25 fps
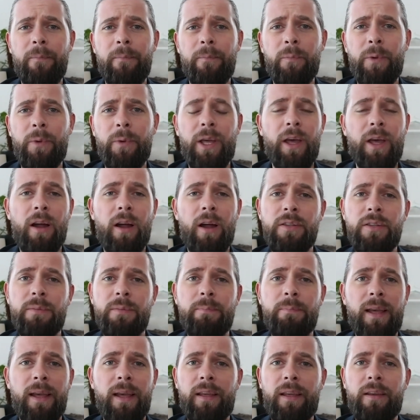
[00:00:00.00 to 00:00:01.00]
we can't just
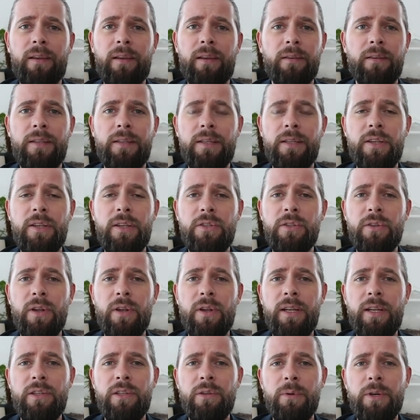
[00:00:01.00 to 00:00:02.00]
make decisions
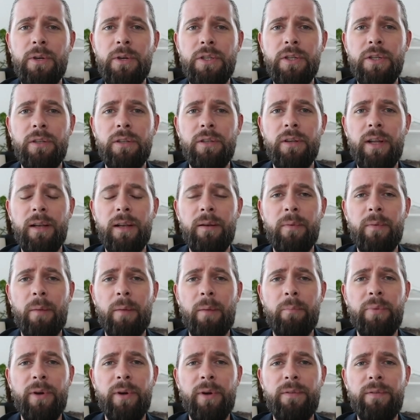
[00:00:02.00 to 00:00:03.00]
on intuition
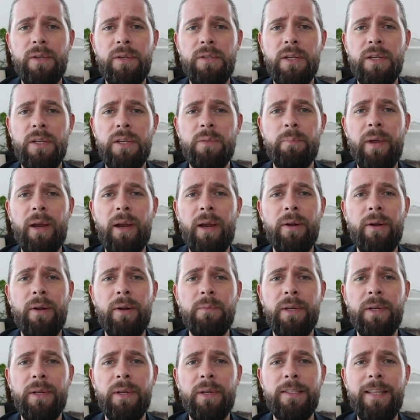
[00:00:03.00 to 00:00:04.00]
and previous experience
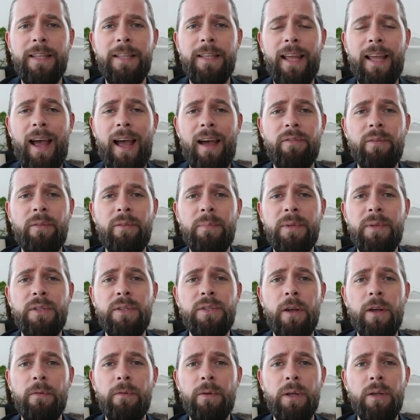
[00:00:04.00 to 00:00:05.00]
because they haven't been
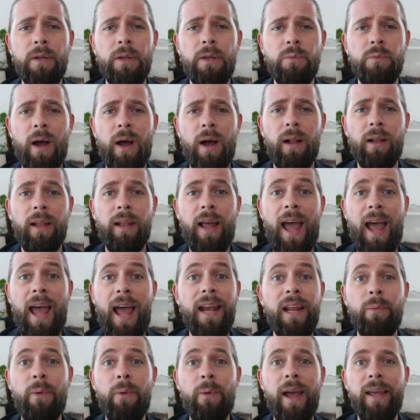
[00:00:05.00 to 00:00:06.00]
served
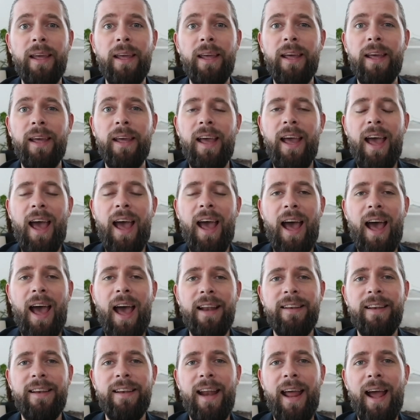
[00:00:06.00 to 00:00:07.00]
anyway.
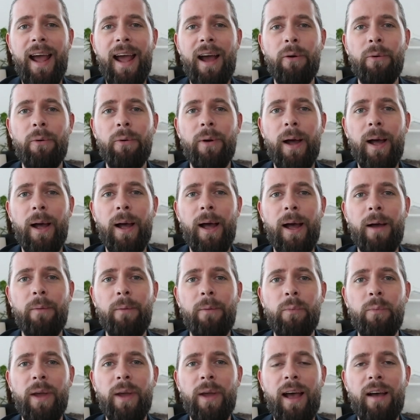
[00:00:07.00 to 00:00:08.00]
And now
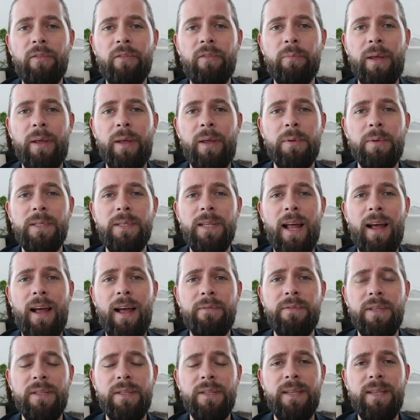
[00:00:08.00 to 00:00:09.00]
we have people's
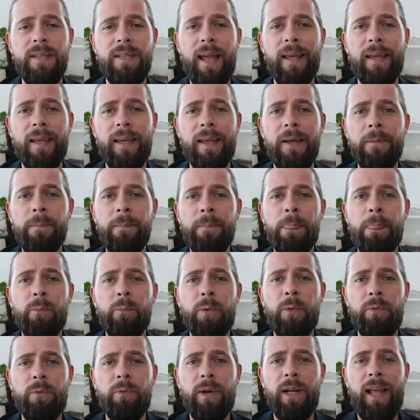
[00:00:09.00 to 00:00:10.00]
lives at stake.
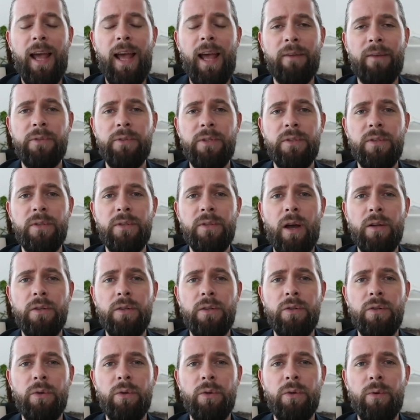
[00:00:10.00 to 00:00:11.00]
We really have to start
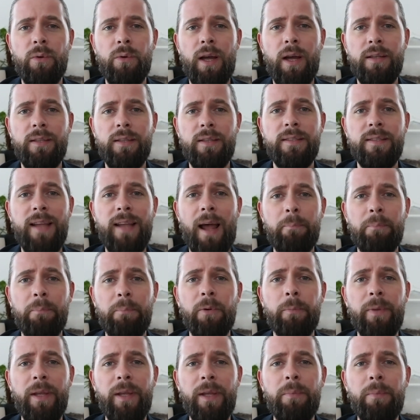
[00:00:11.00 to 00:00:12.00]
to
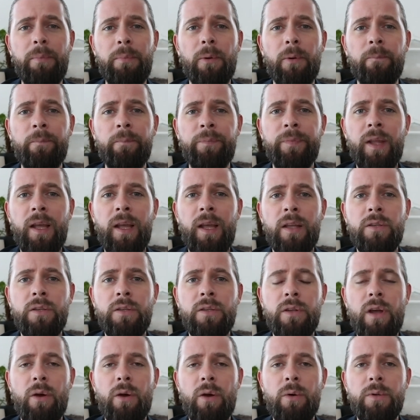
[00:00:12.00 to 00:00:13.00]
sample people.
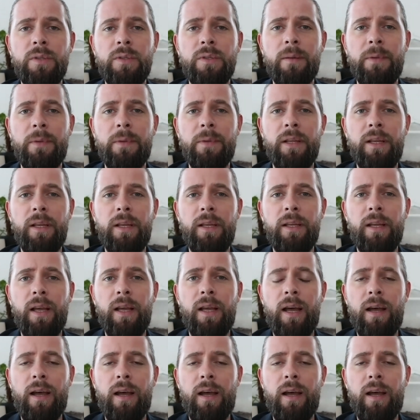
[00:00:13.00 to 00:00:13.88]
So some of the